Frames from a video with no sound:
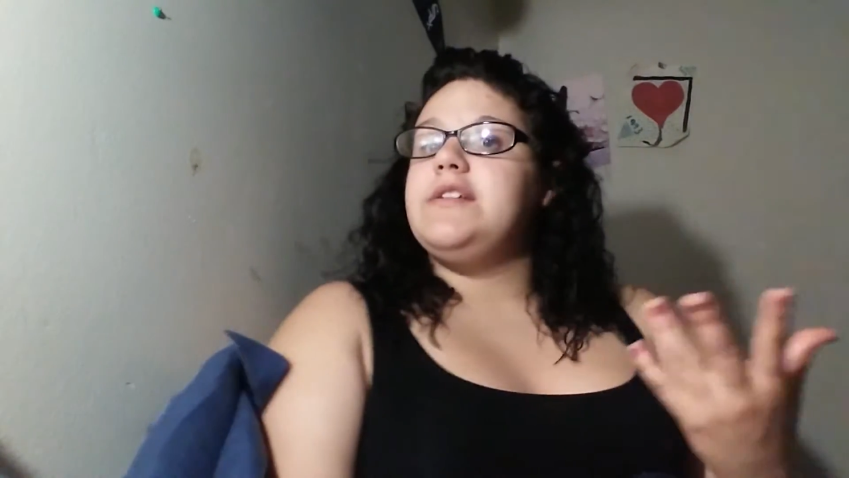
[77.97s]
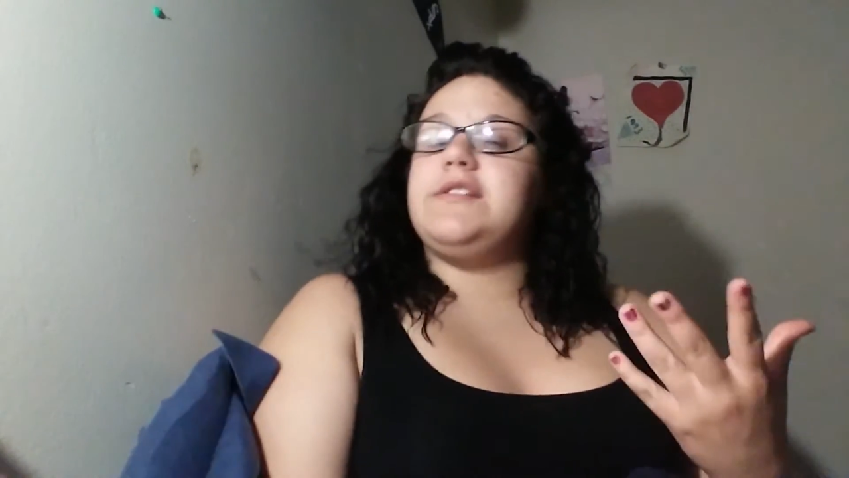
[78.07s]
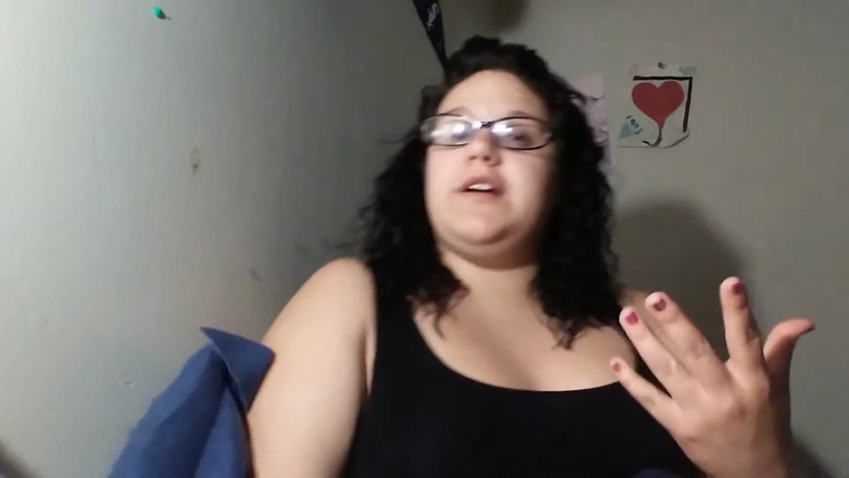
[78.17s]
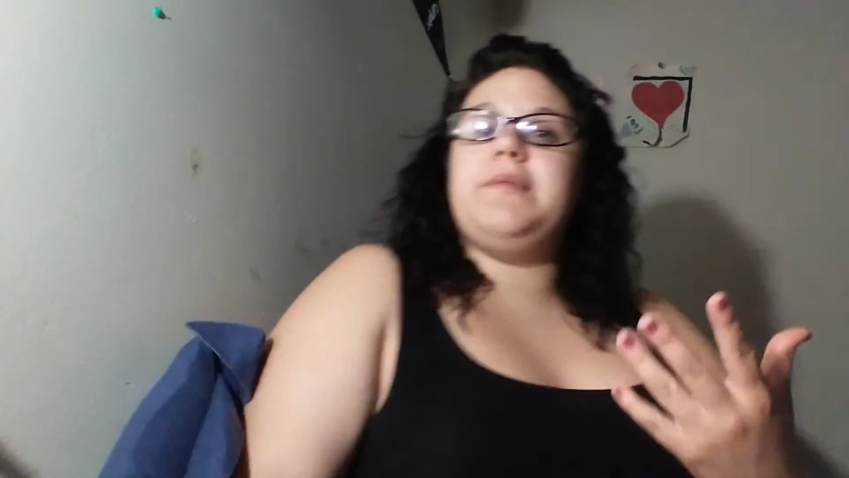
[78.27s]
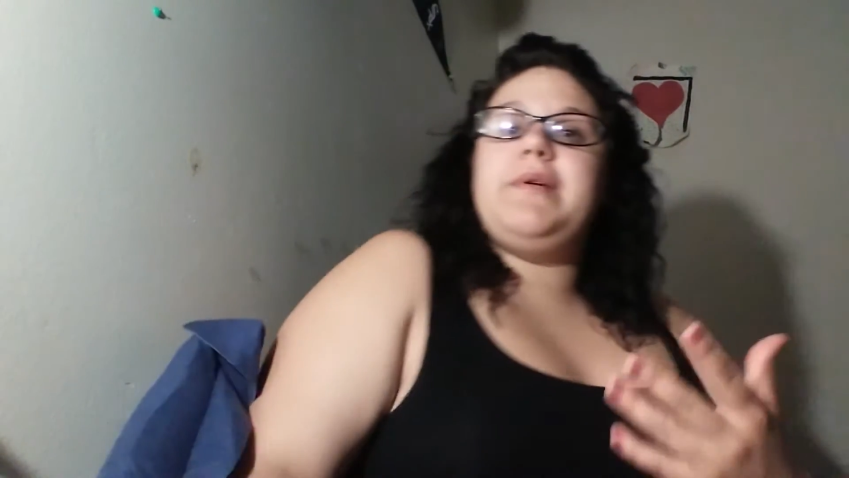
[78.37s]

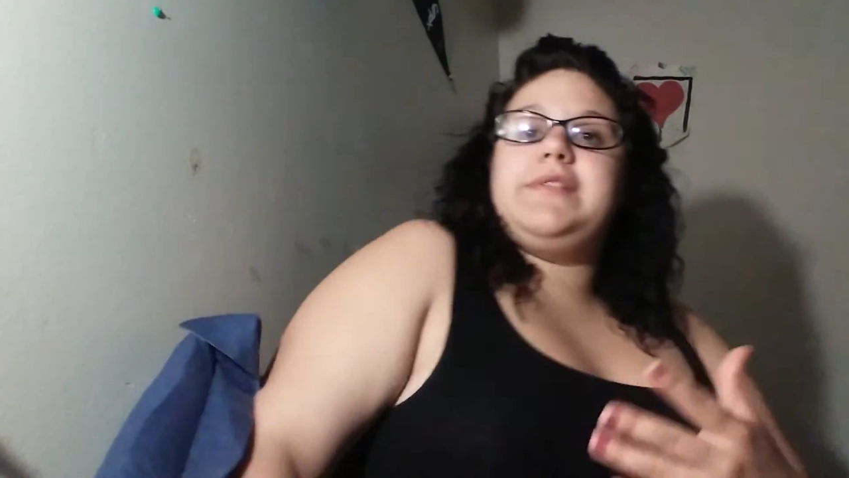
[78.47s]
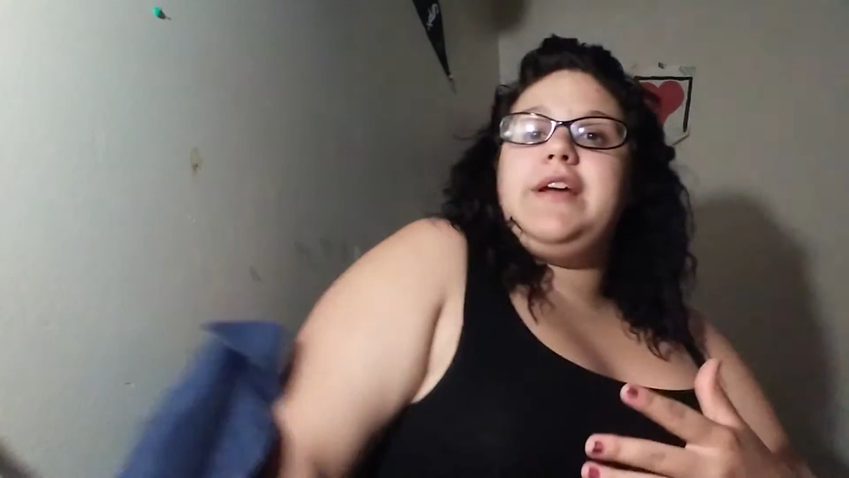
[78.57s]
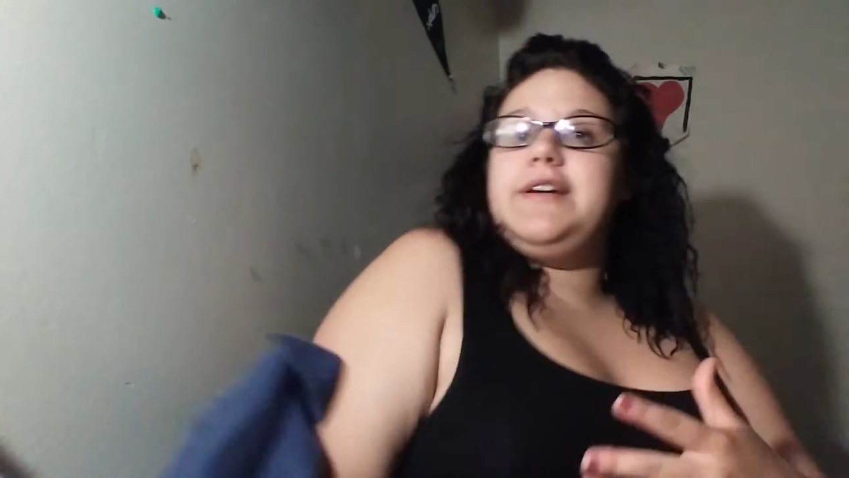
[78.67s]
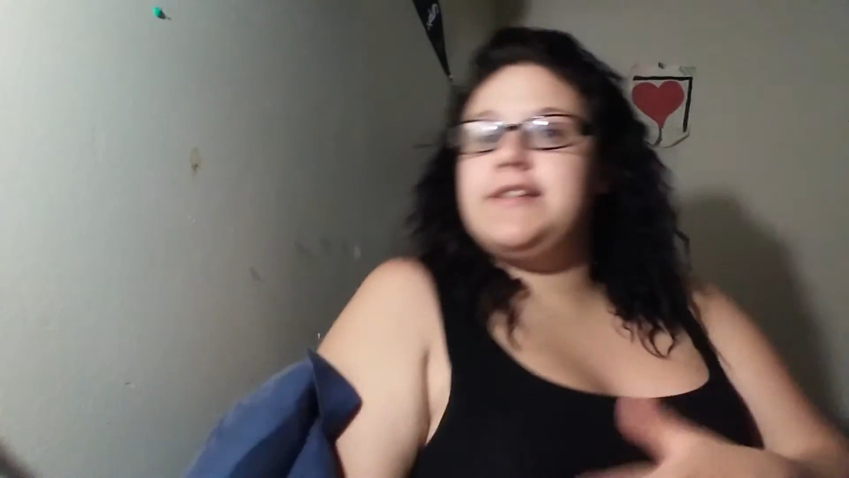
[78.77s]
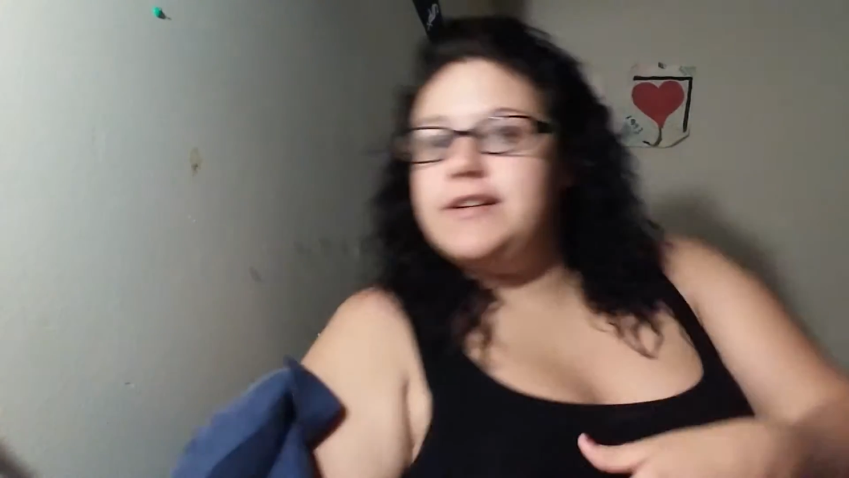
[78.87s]
sorry about
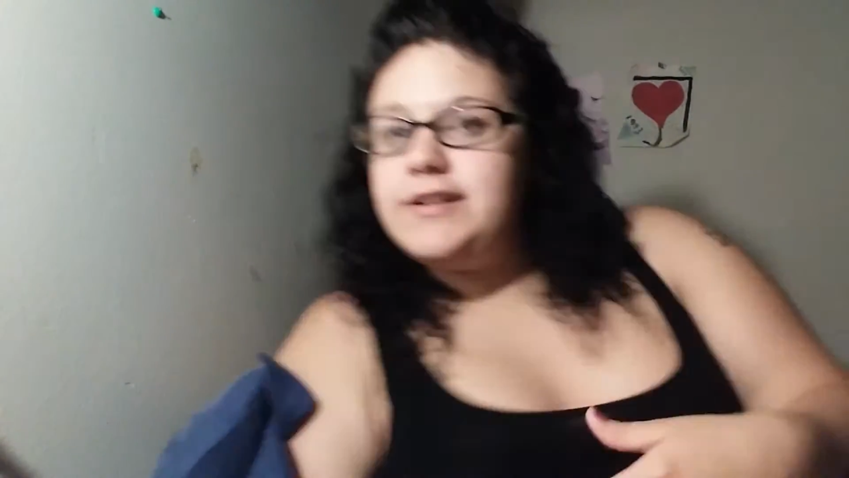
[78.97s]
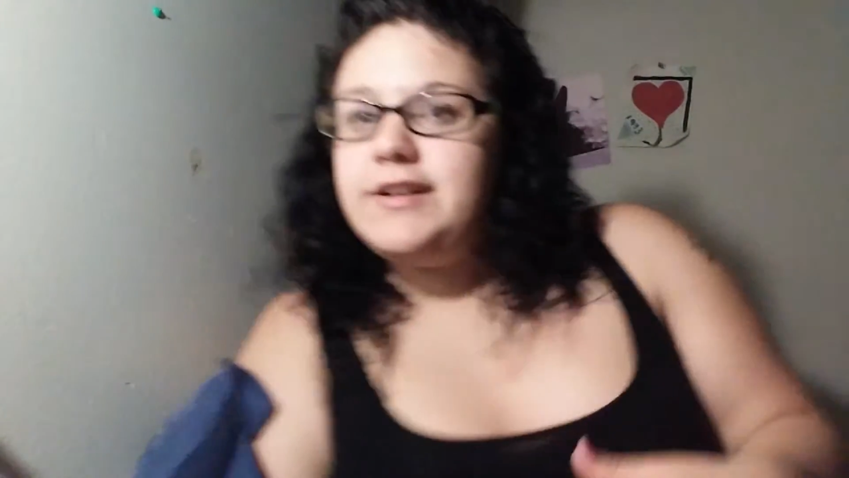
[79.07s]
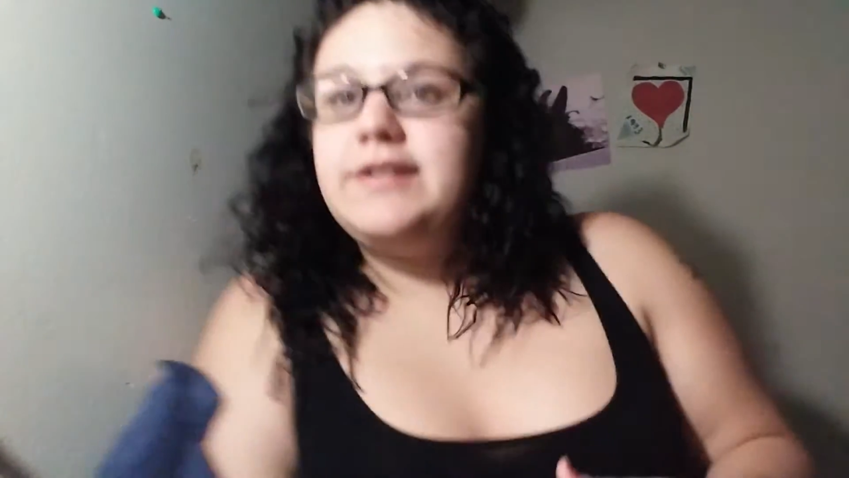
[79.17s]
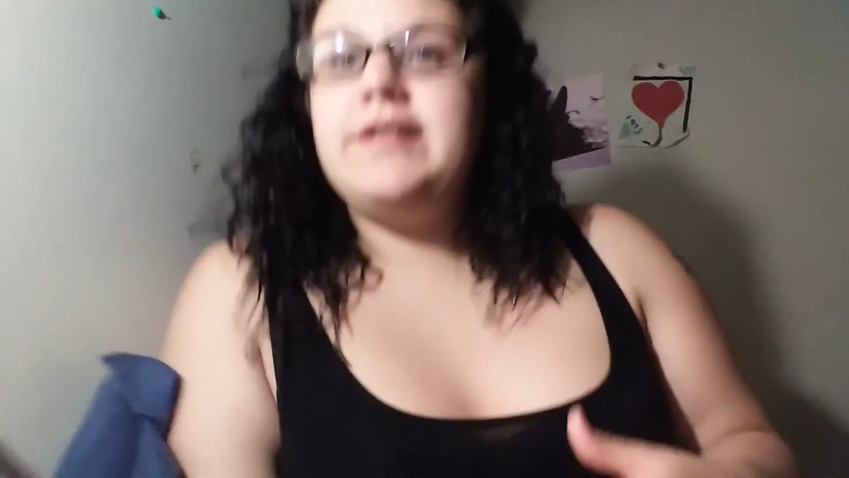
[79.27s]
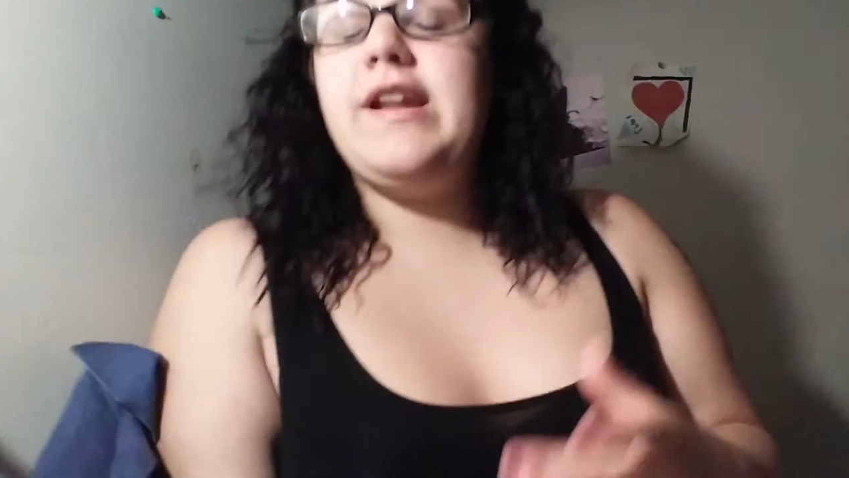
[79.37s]
that.
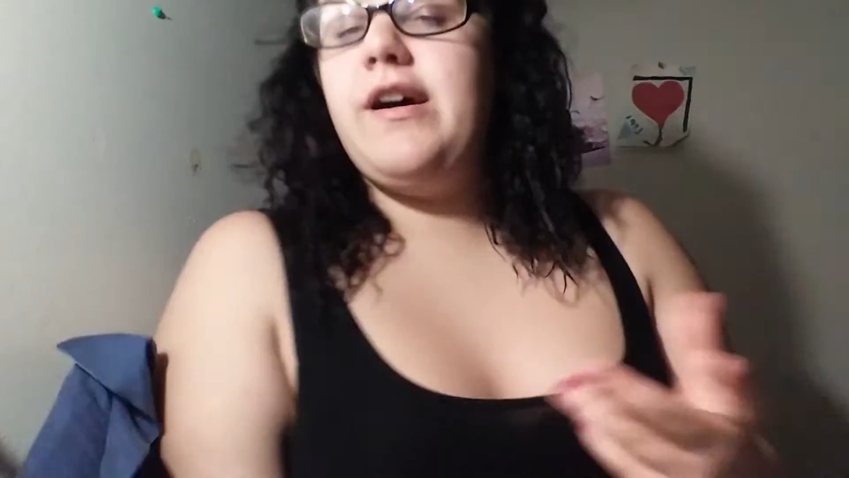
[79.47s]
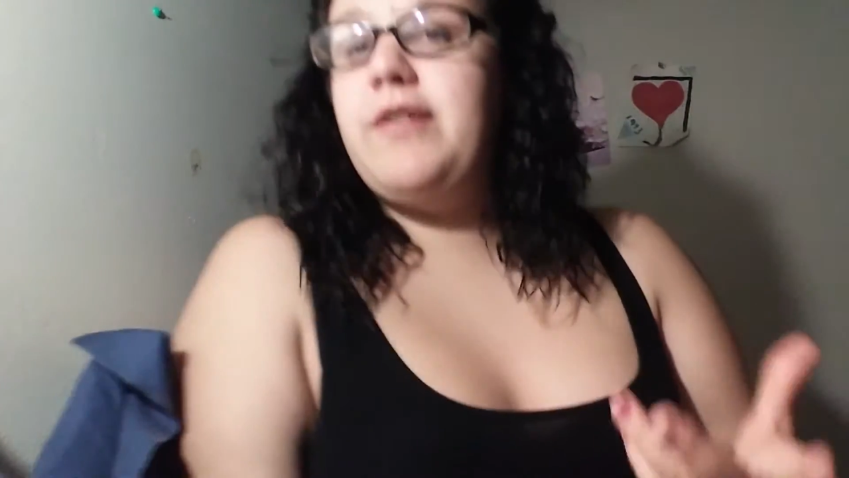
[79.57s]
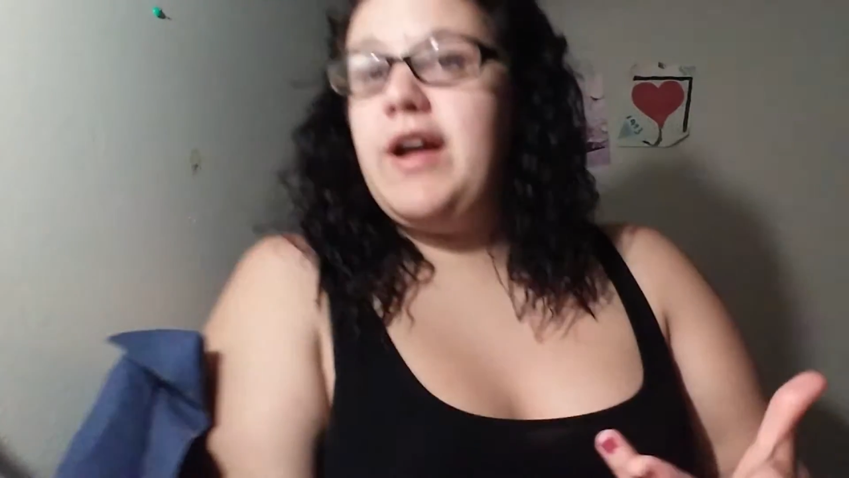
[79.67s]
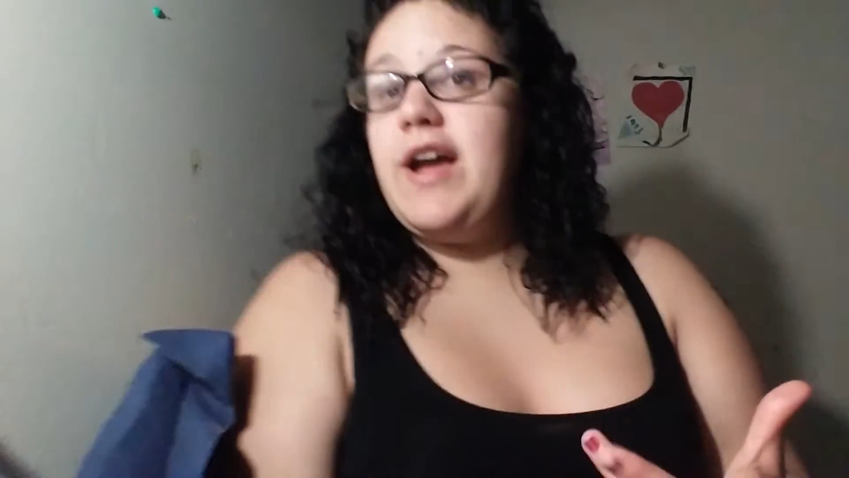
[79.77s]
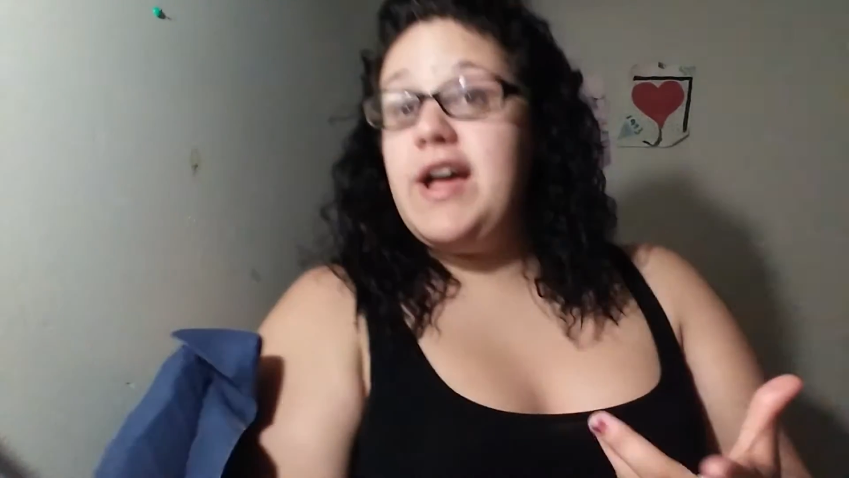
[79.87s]
Now,